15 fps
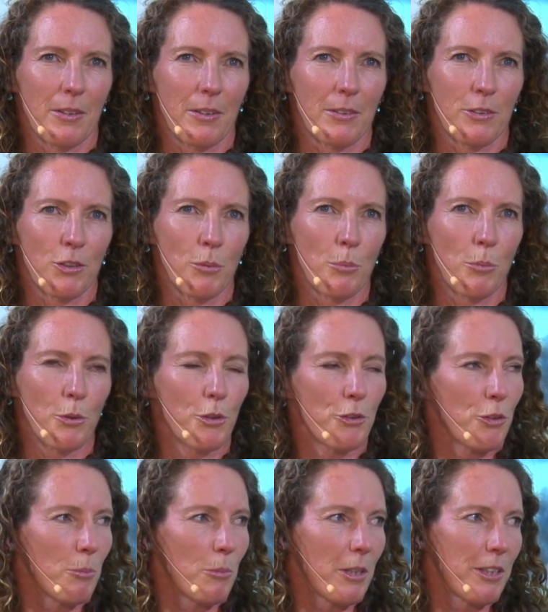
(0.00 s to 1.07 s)
Tim worked
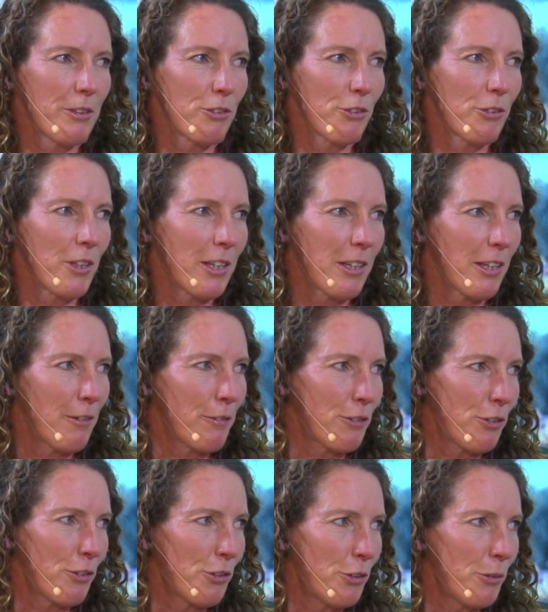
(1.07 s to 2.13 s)
him later on that
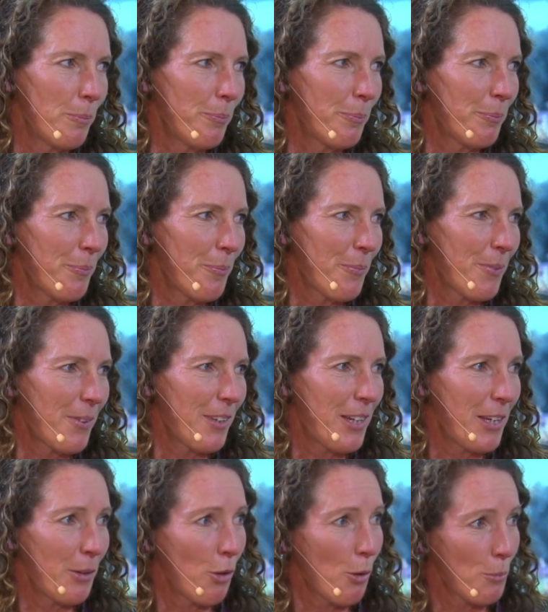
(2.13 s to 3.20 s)
afternoon
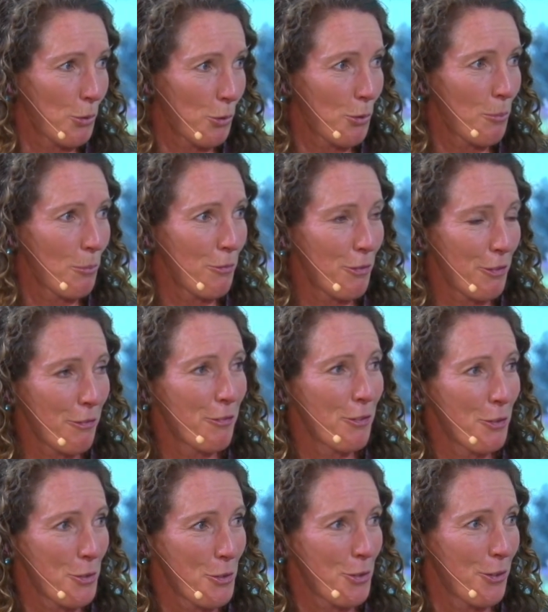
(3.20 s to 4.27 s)
and hopped on him for the
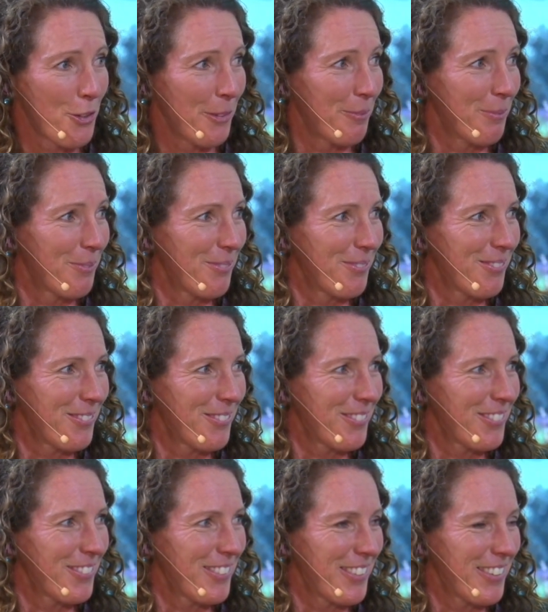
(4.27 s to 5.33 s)
first time
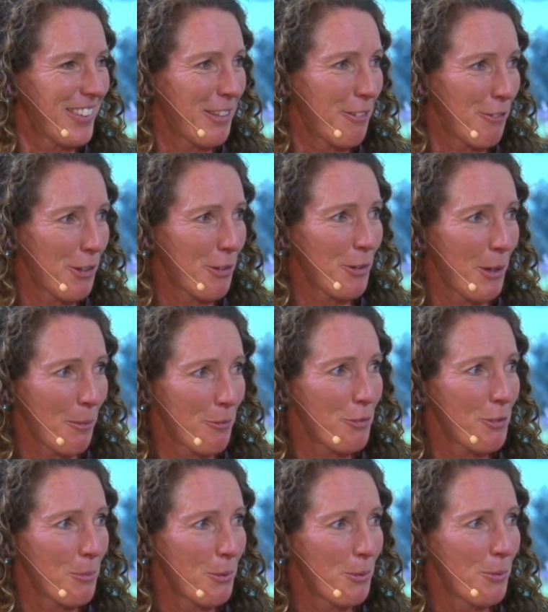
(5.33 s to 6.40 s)
and felt
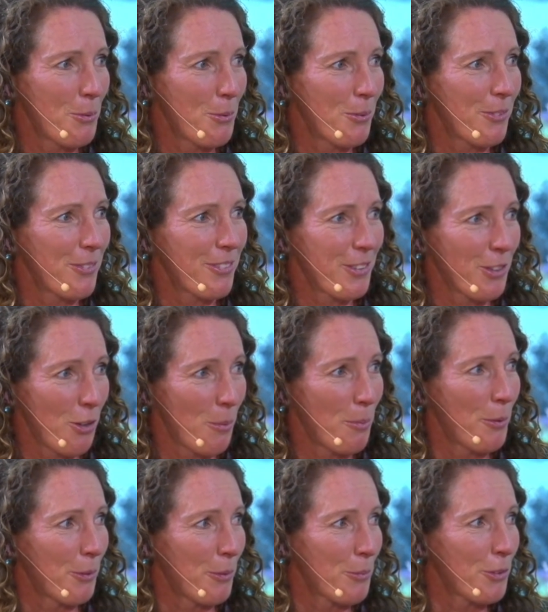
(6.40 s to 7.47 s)
comfortable to hop on him.